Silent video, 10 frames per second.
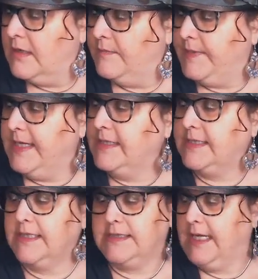
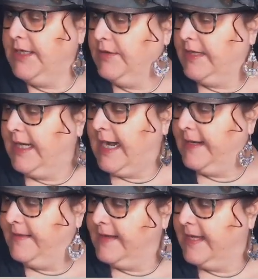pieces that you get out
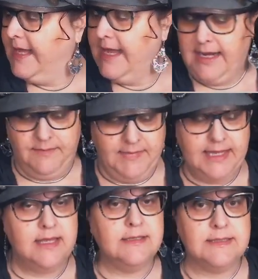of the kit and
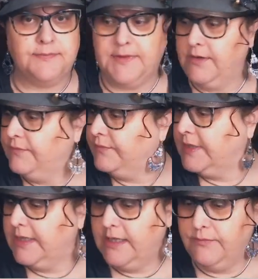making something
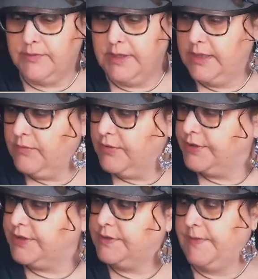really
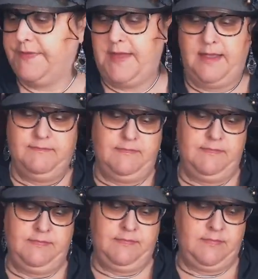gorgeous with them.
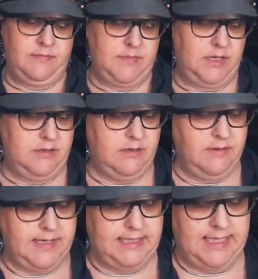
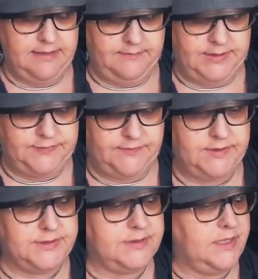Oh, I like the reach for
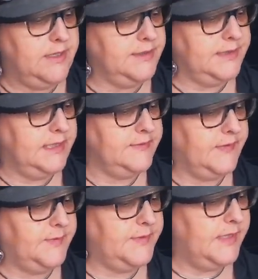the stars. That's
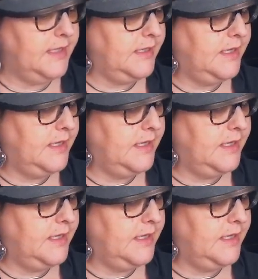very pretty.